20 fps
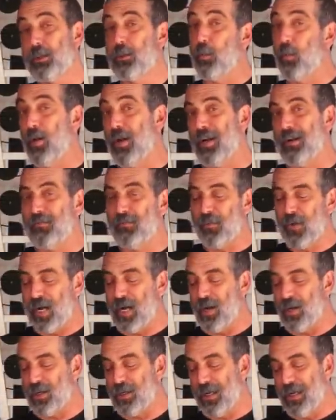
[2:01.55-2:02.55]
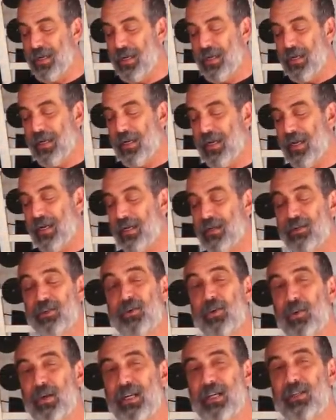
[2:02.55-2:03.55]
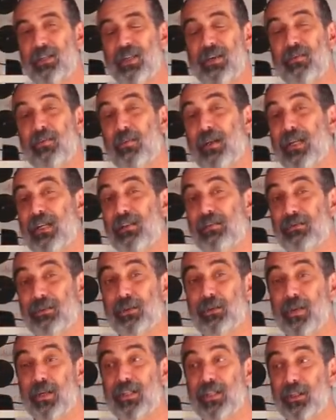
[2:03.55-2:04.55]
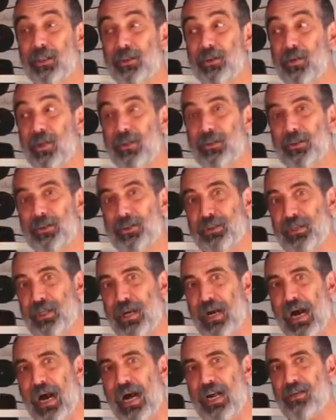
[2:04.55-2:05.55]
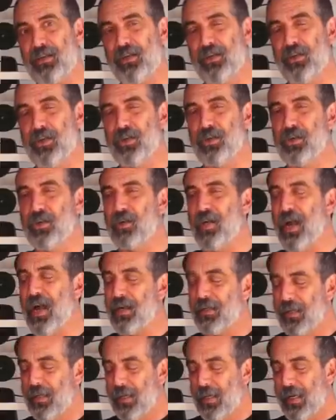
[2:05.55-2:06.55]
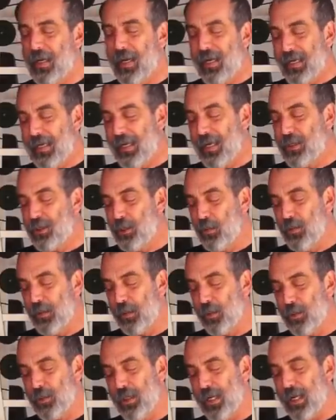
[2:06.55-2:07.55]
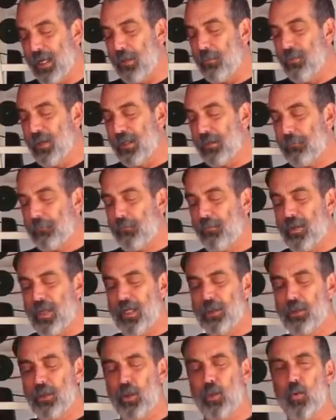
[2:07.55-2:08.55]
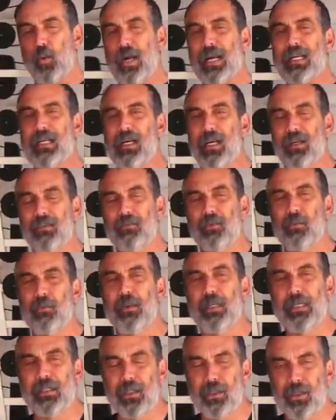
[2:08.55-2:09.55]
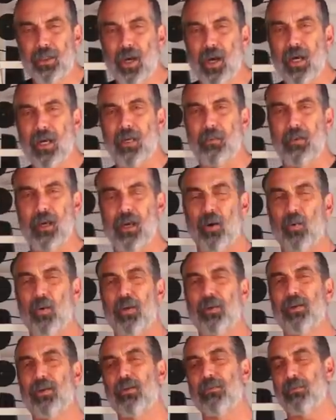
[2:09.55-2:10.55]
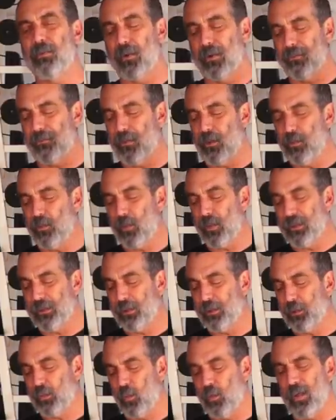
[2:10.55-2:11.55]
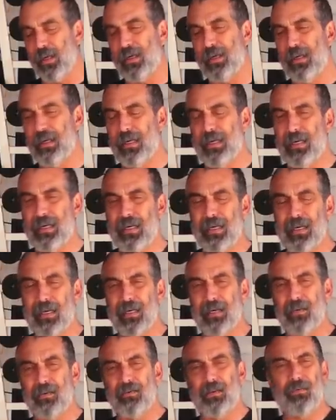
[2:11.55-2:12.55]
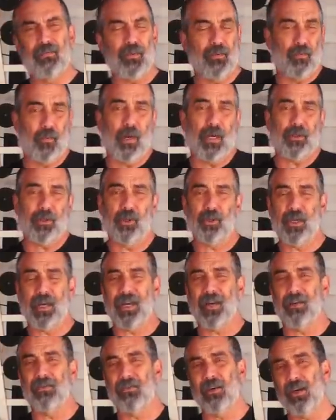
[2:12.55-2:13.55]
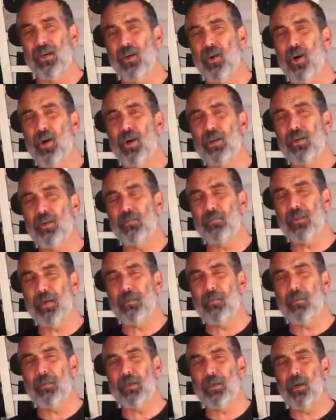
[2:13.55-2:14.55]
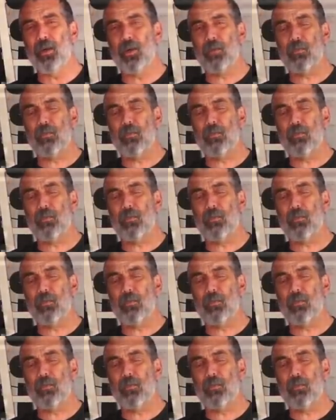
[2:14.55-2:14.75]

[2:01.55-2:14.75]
doesn't want it fired. And so he's given me strict instructions not to do that. And I do understand, but it's a great gun for me to talk about with you for a few reasons. One, uh, if you've watched the channel very long, you probably know